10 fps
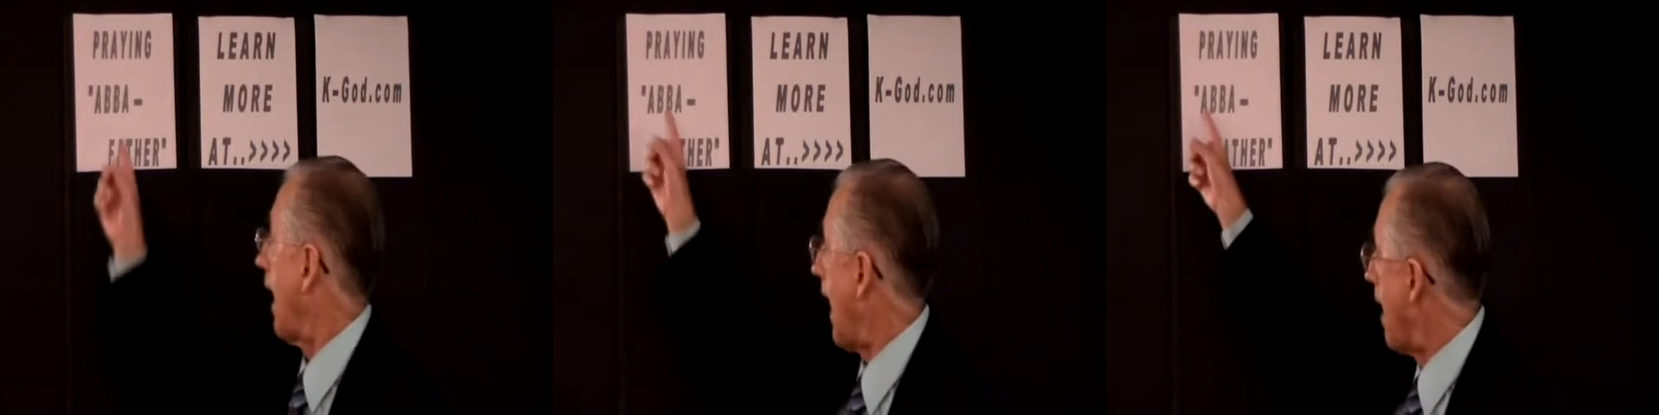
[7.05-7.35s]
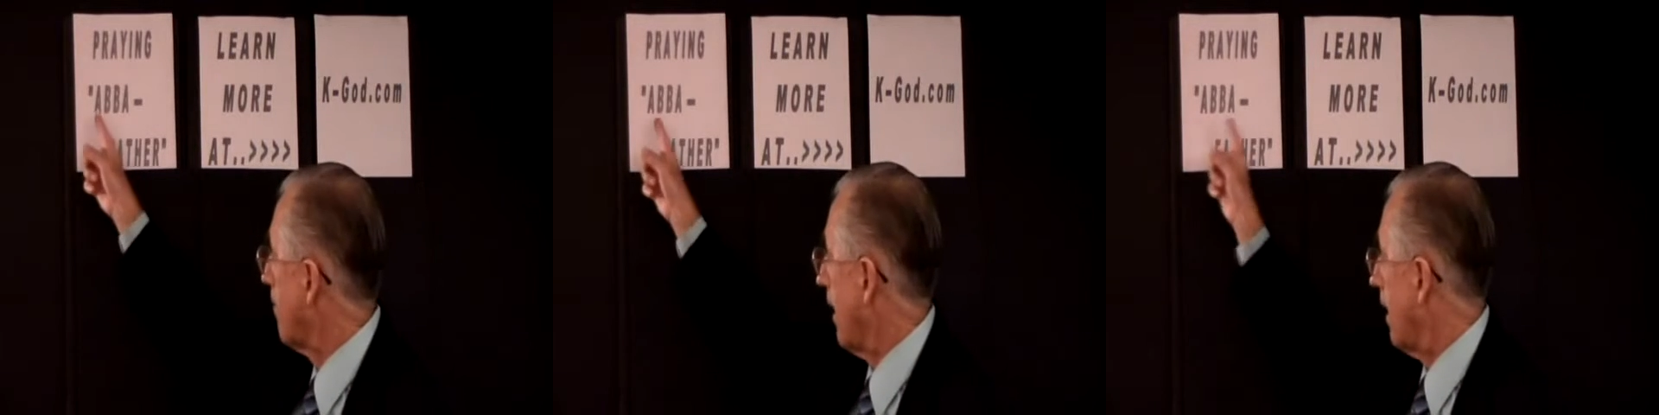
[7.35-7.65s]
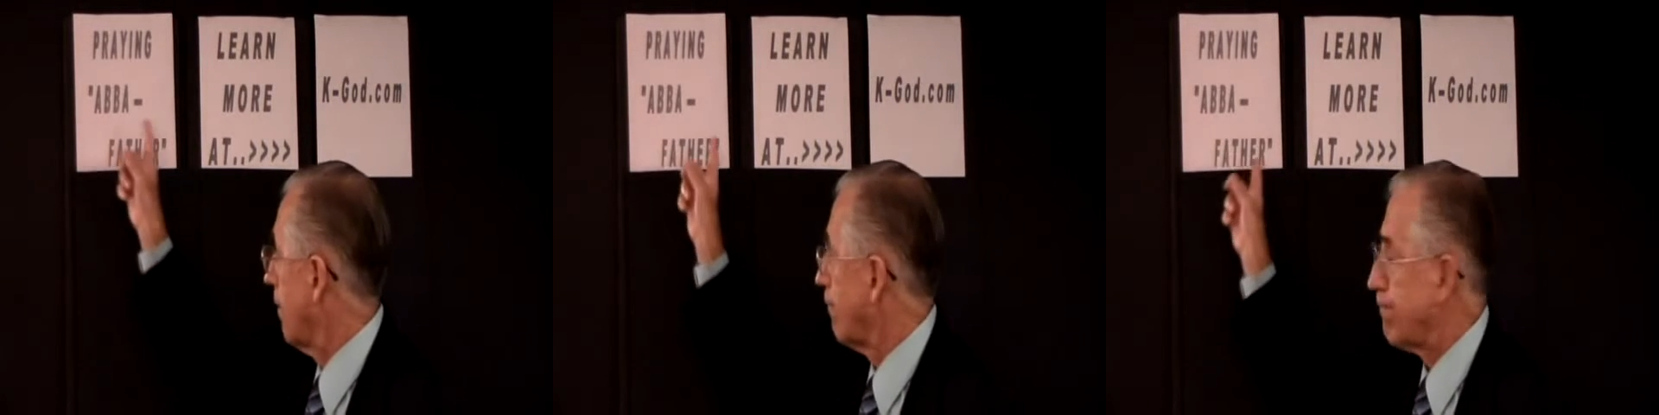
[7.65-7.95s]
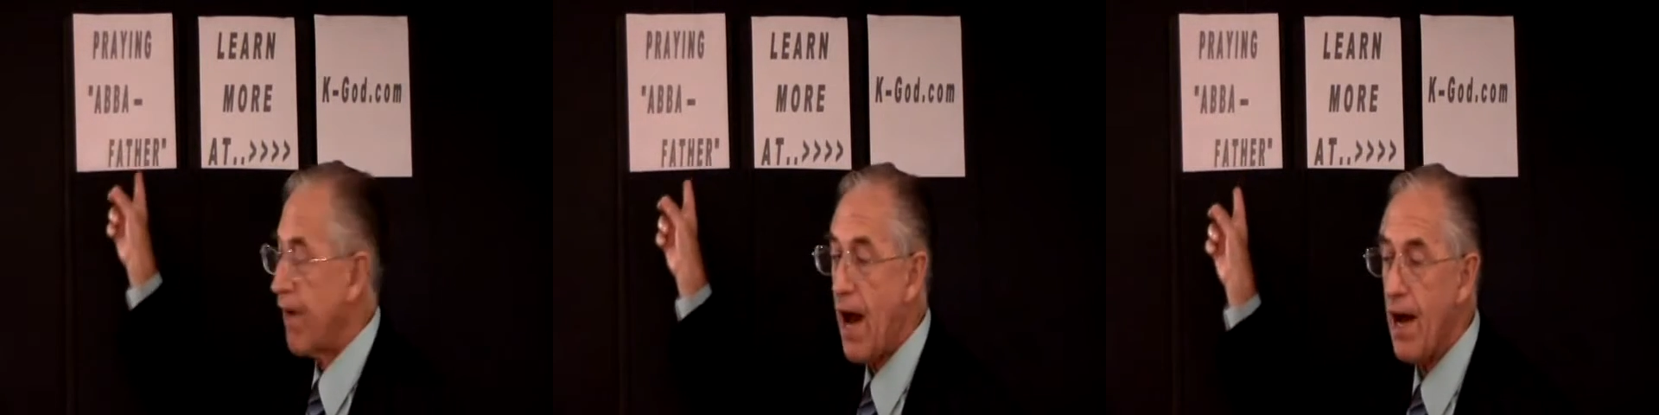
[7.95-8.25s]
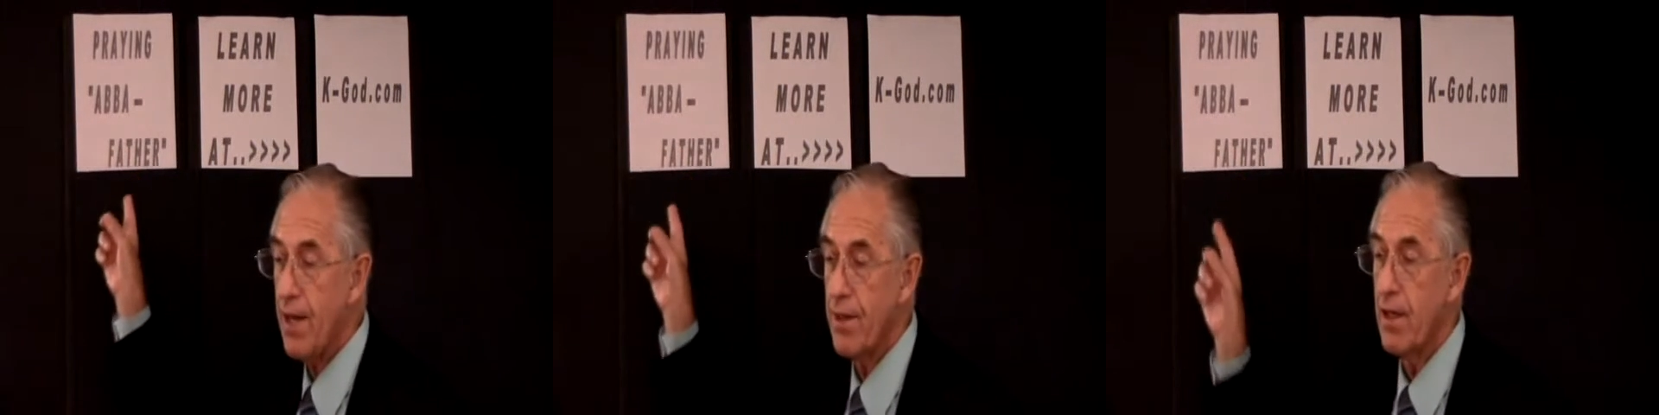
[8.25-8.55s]
Abba,
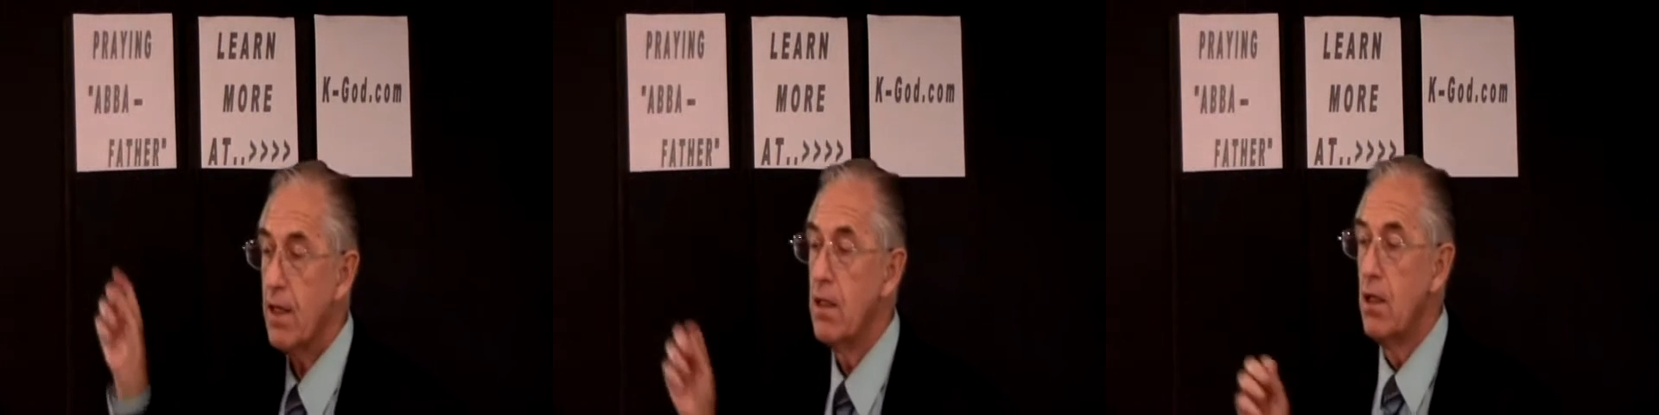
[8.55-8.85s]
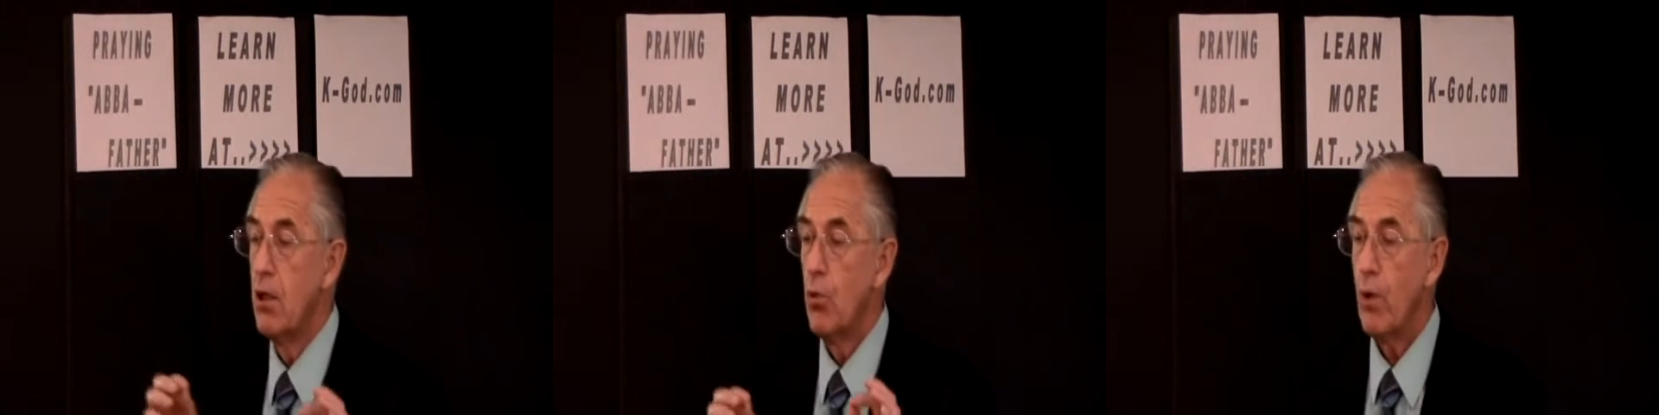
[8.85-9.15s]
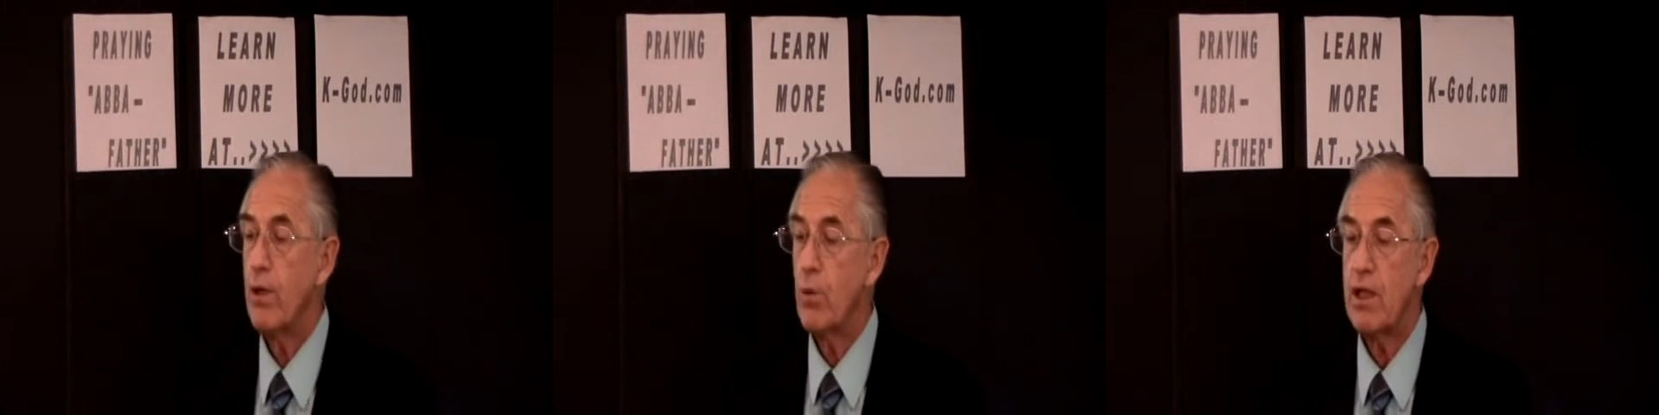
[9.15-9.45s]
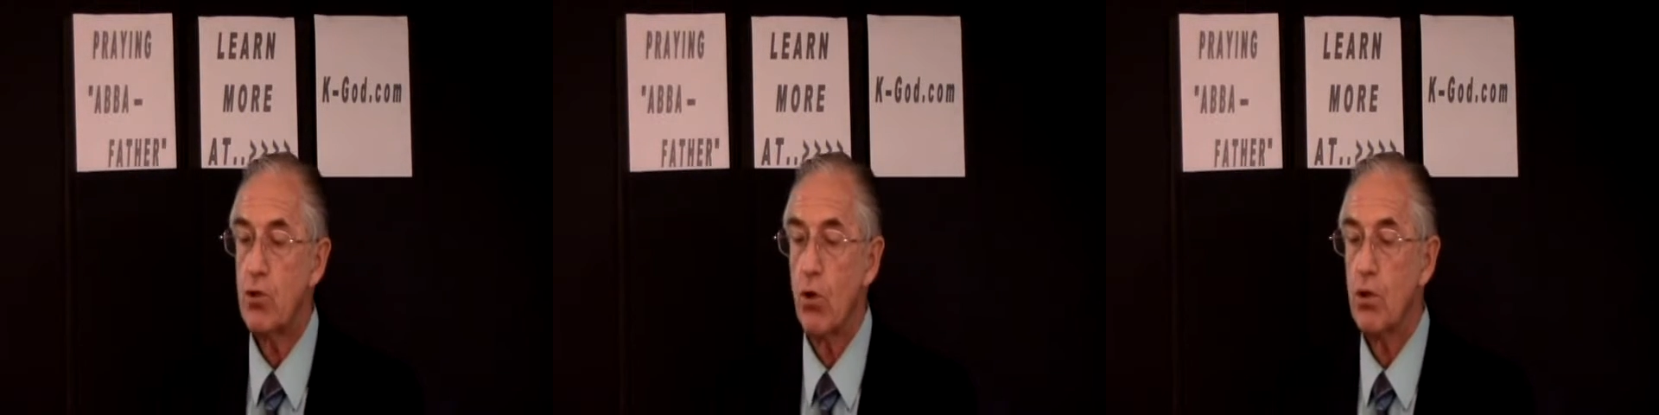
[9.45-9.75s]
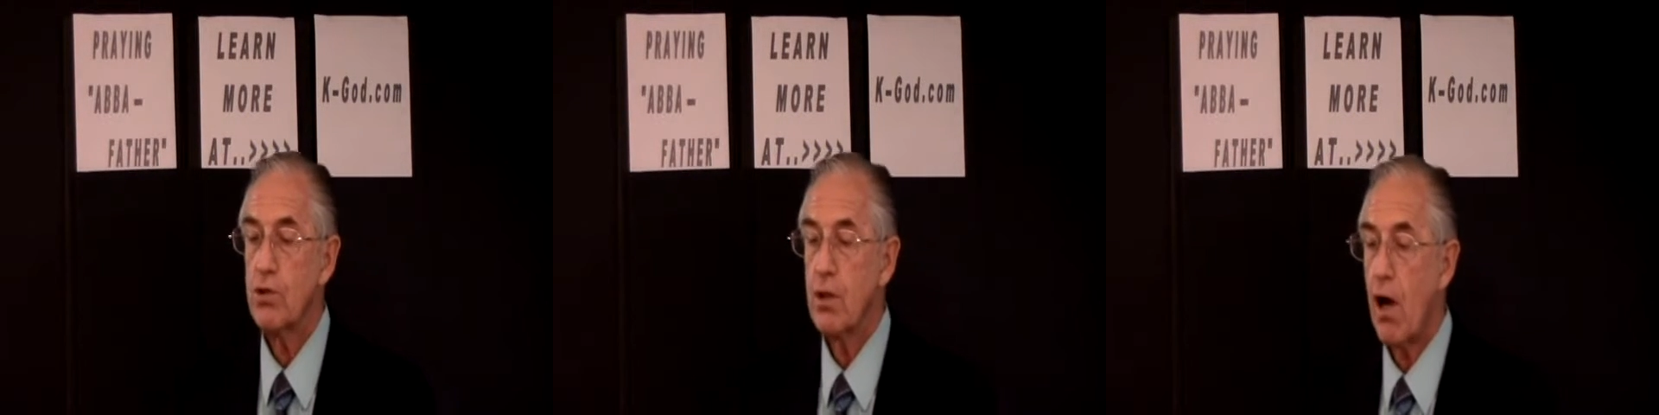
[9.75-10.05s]
Father, when we
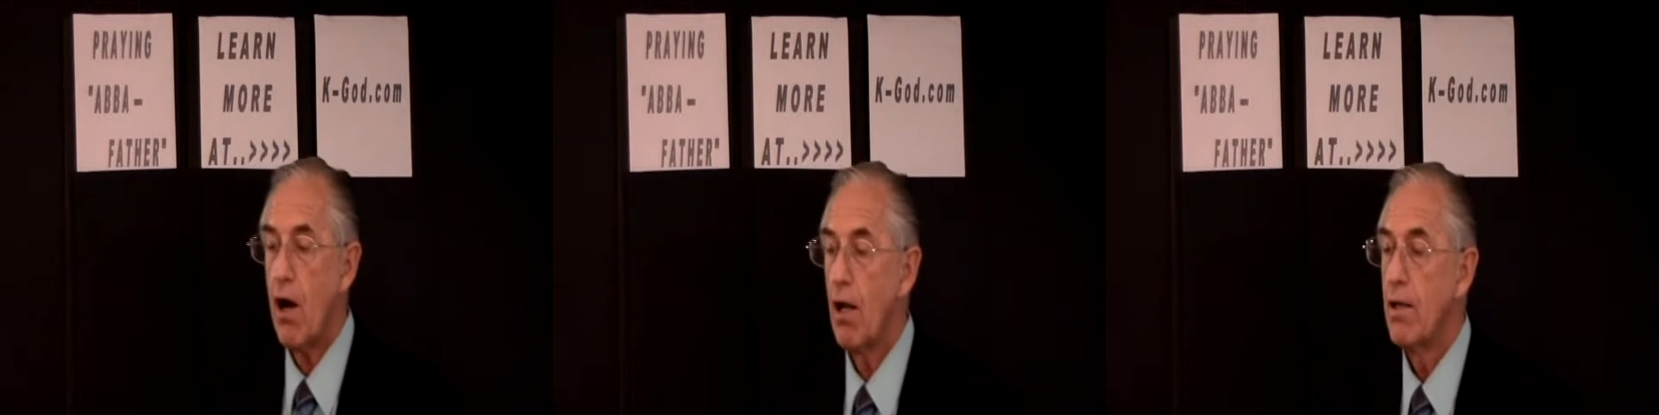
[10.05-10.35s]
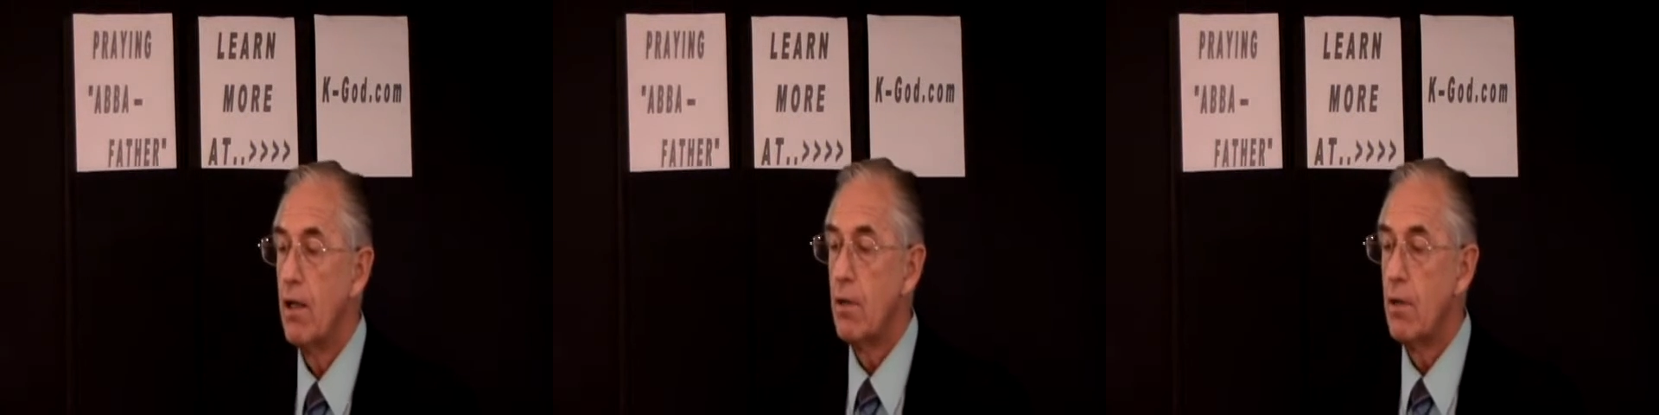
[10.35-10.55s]
talk to God?